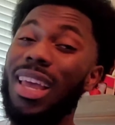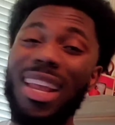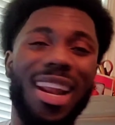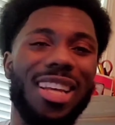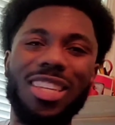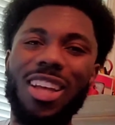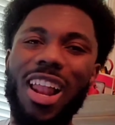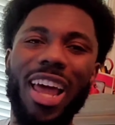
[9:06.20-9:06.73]

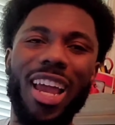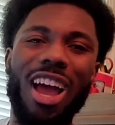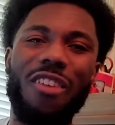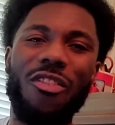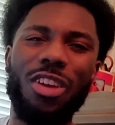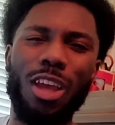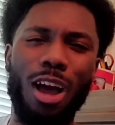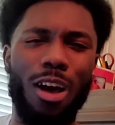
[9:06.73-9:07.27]
And that's all I
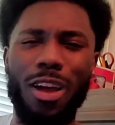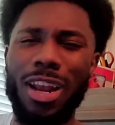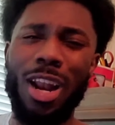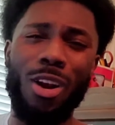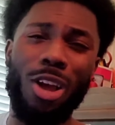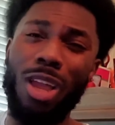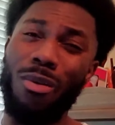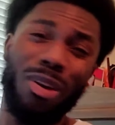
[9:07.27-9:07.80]
got for y'all. And
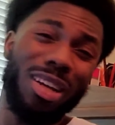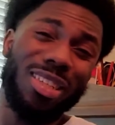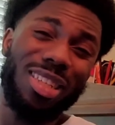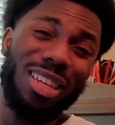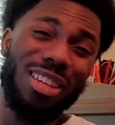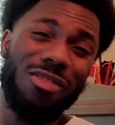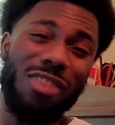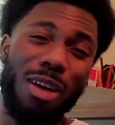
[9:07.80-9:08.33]
I know y'all want to
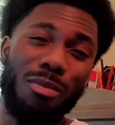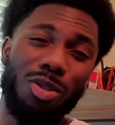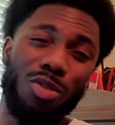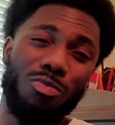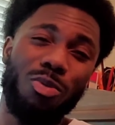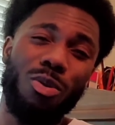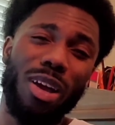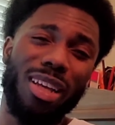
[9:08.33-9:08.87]
continue this vibe with
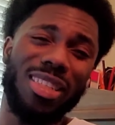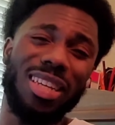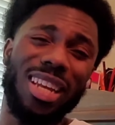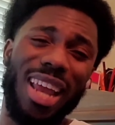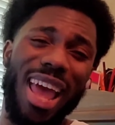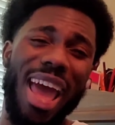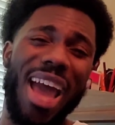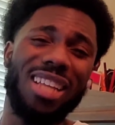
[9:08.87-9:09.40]
your boy.
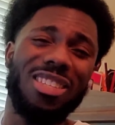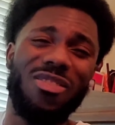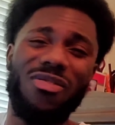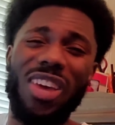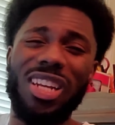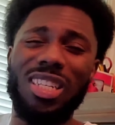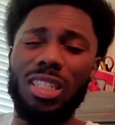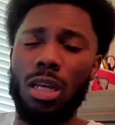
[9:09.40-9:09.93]
Continue to
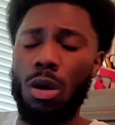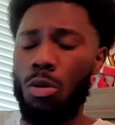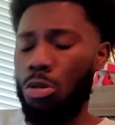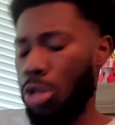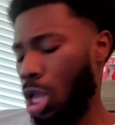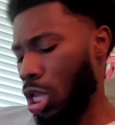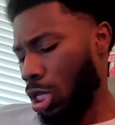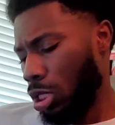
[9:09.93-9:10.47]
activate
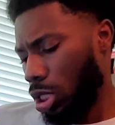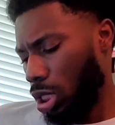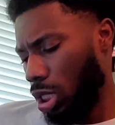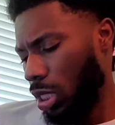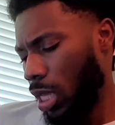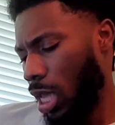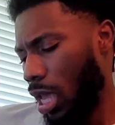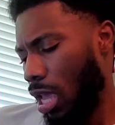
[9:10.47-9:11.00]
your
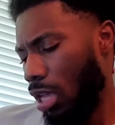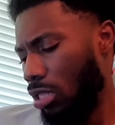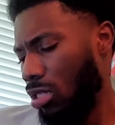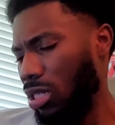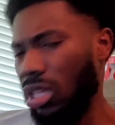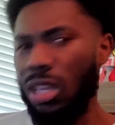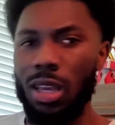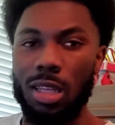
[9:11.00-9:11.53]

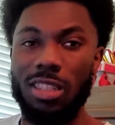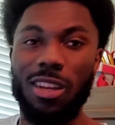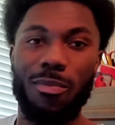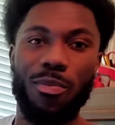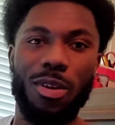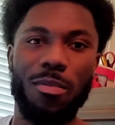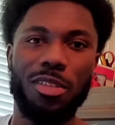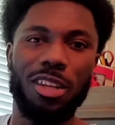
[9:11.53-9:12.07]
sexy to the
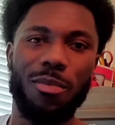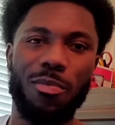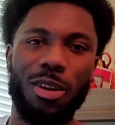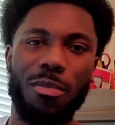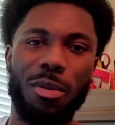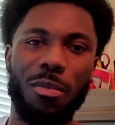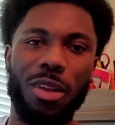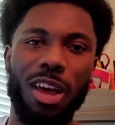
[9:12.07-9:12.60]
premium to the
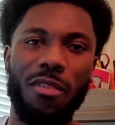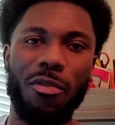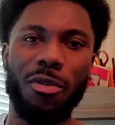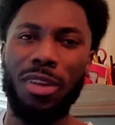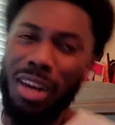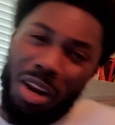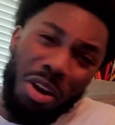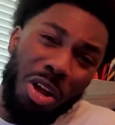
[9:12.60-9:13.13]
premium
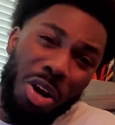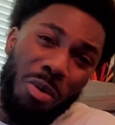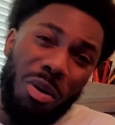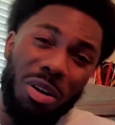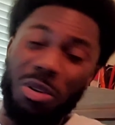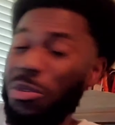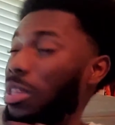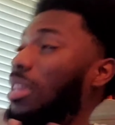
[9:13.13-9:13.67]
level. And I know you don't
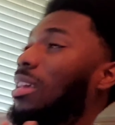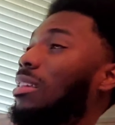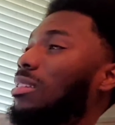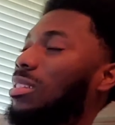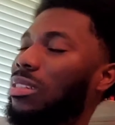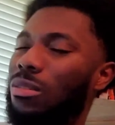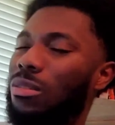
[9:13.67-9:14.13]
want to do this.